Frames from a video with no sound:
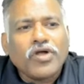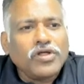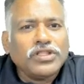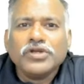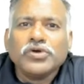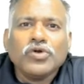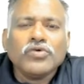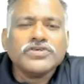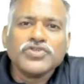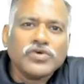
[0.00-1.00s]
all that you
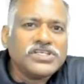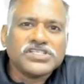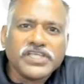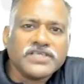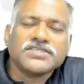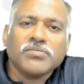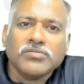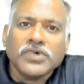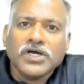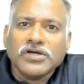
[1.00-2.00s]
do is you will just take some